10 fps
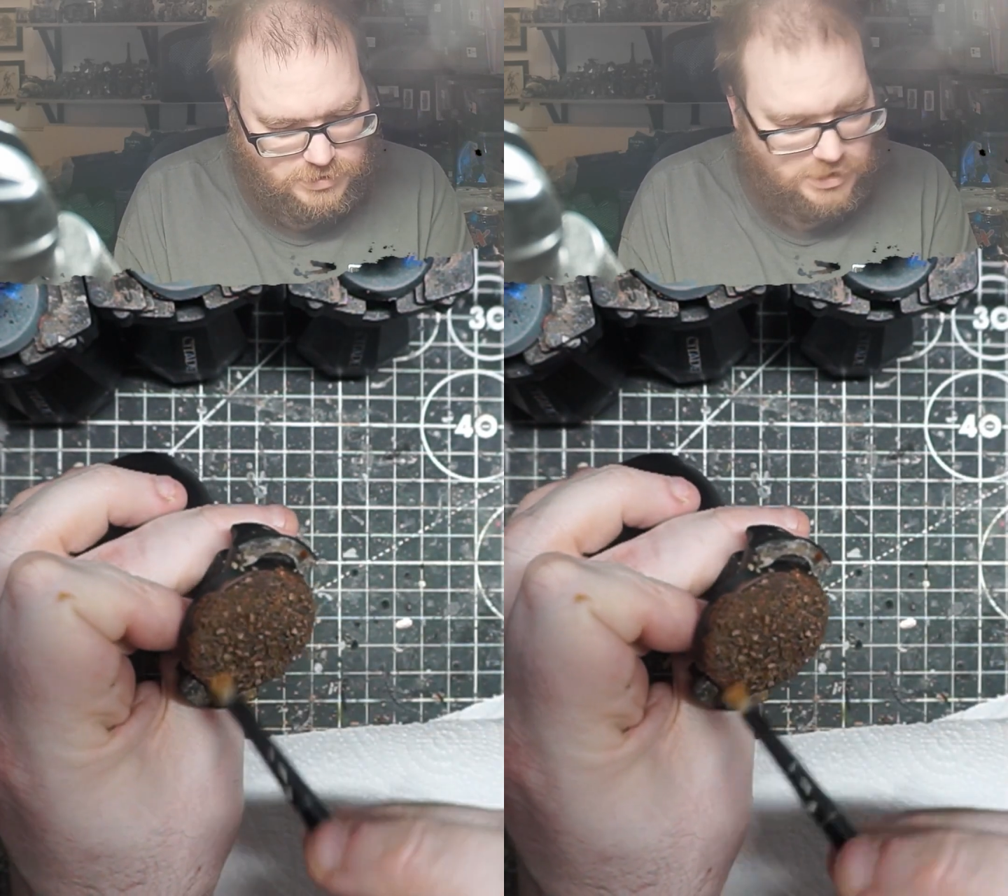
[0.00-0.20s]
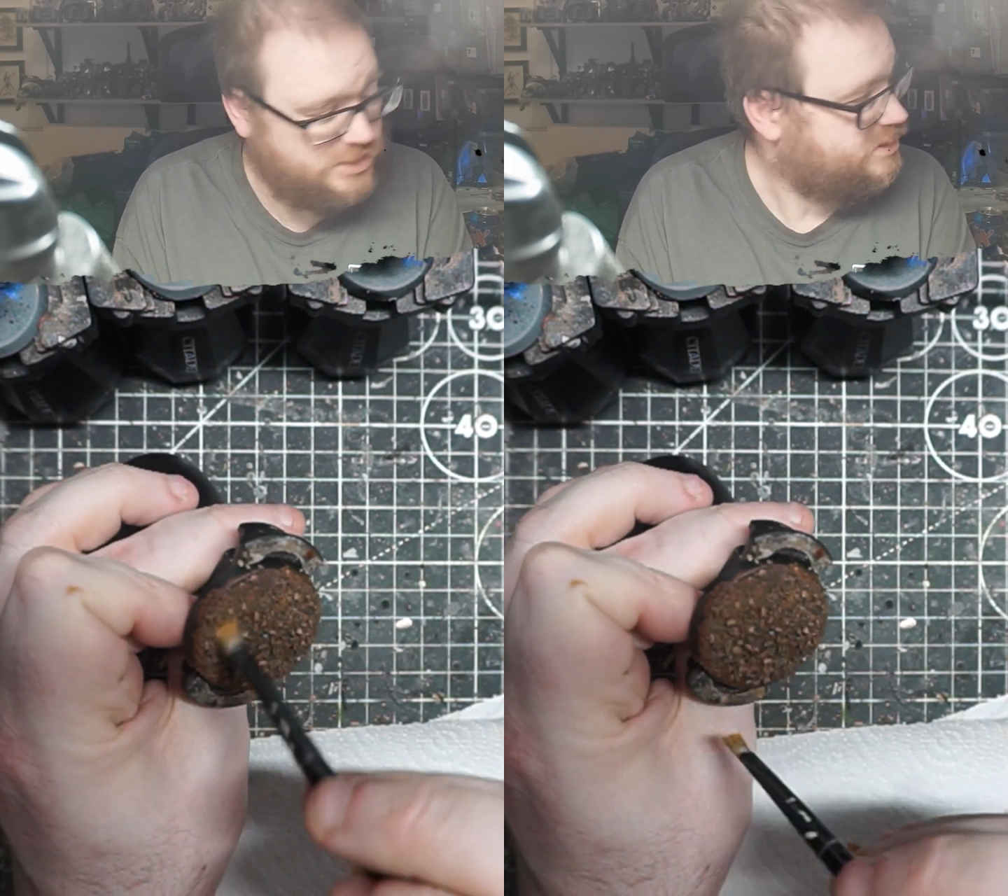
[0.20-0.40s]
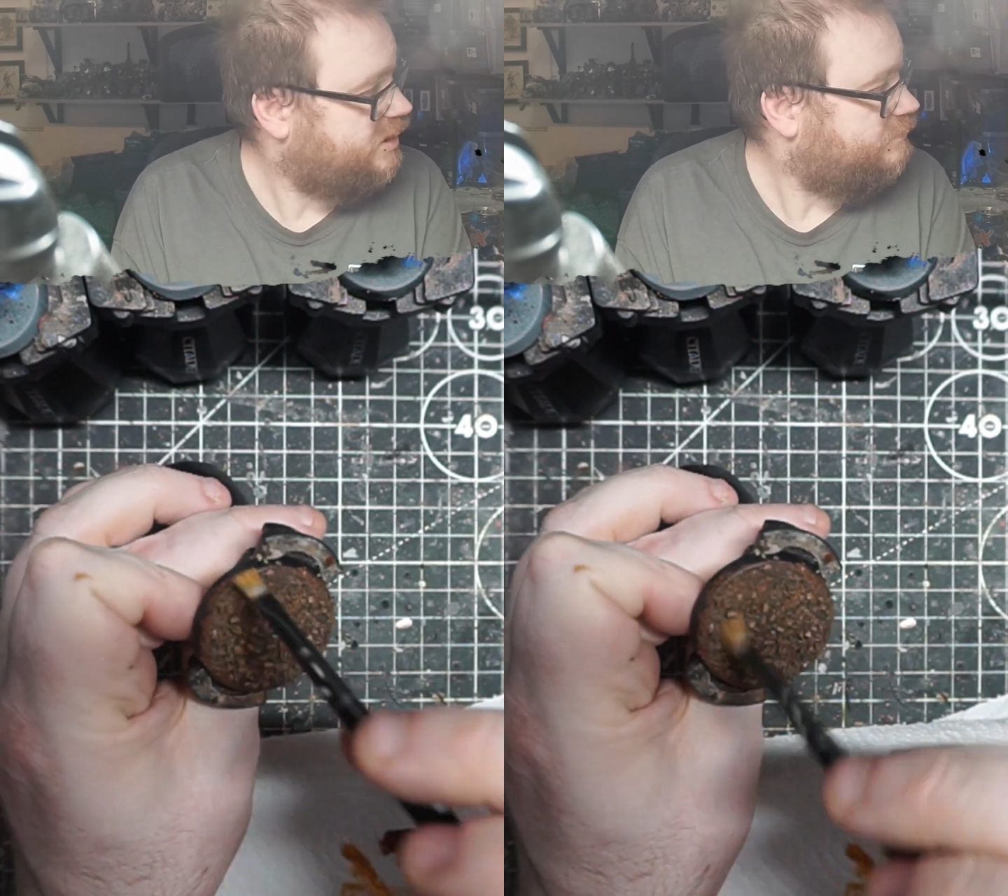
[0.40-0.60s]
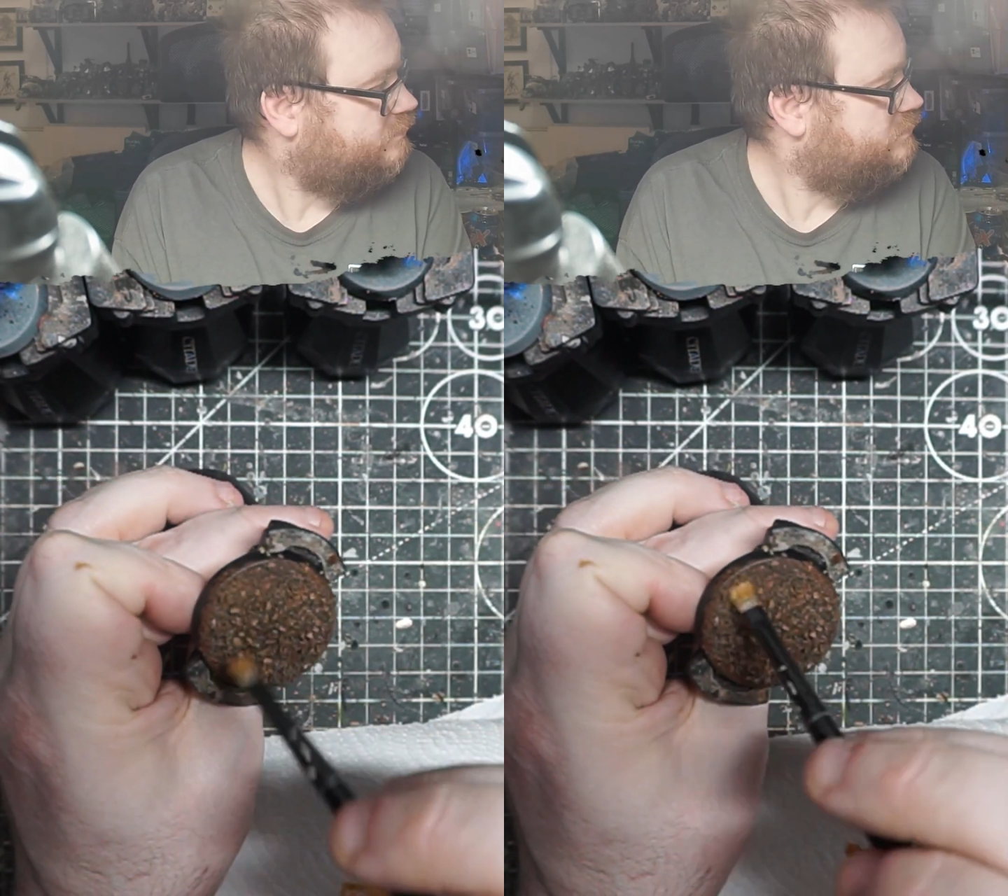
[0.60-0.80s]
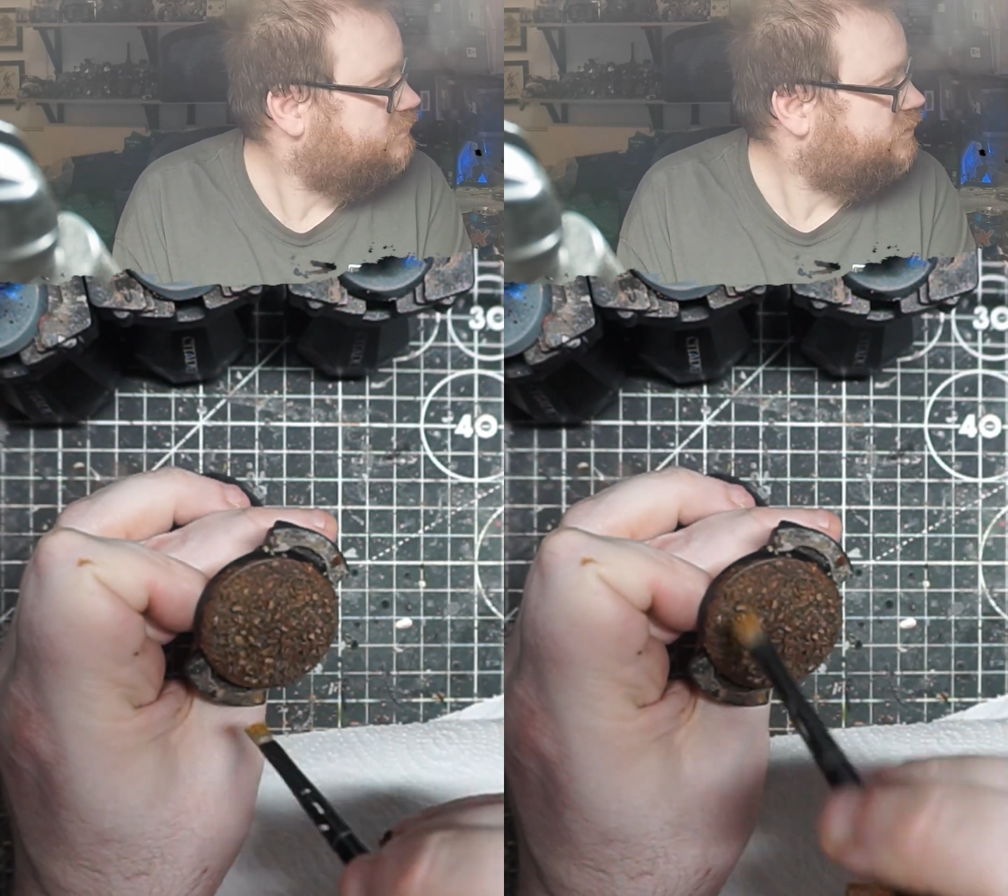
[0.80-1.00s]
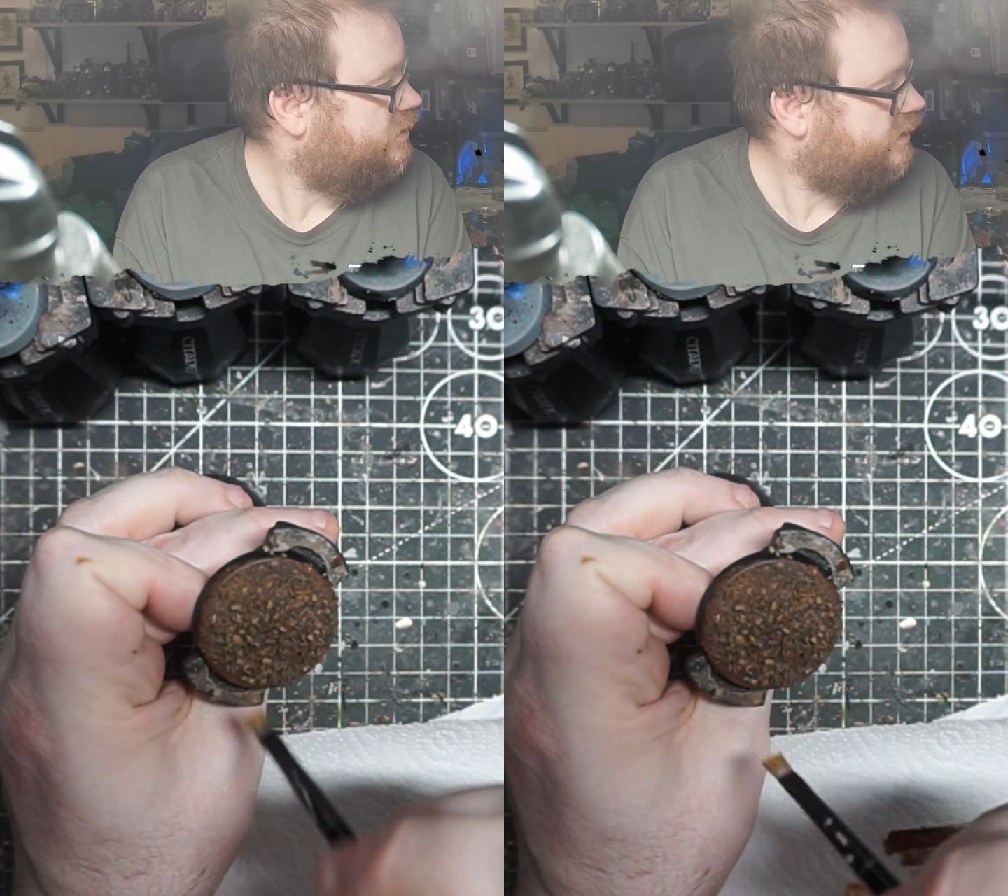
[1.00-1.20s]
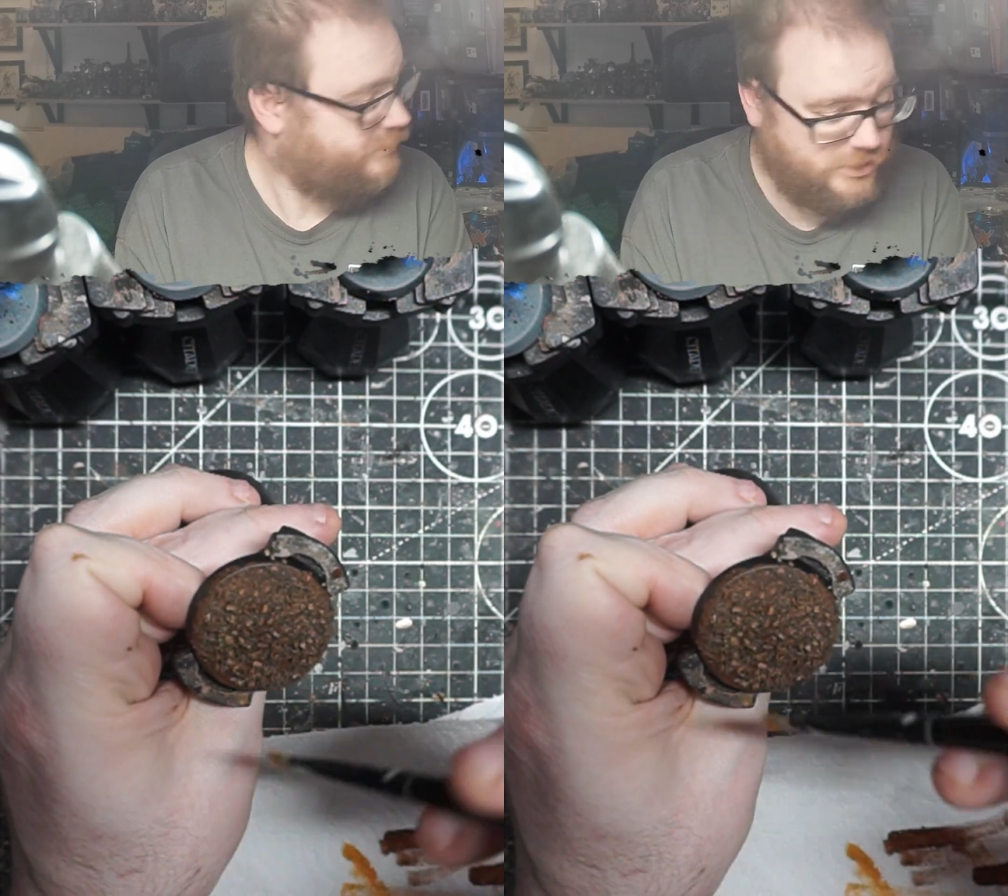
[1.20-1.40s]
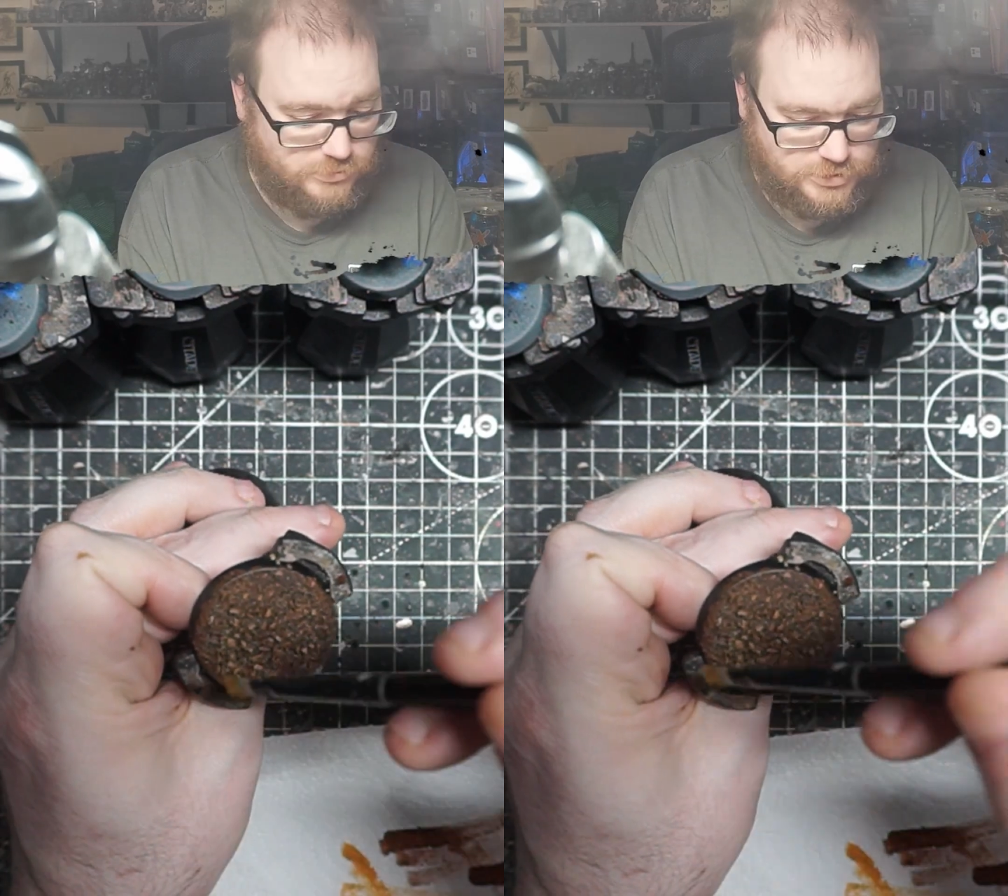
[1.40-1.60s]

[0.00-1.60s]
colour scheme. So there we go.